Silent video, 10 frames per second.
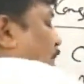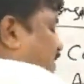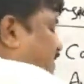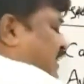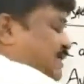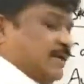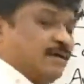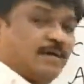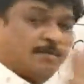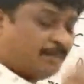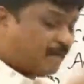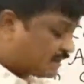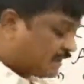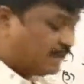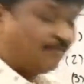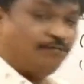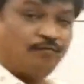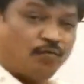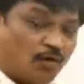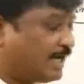station based on the
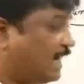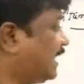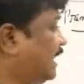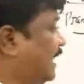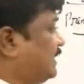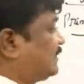four categories.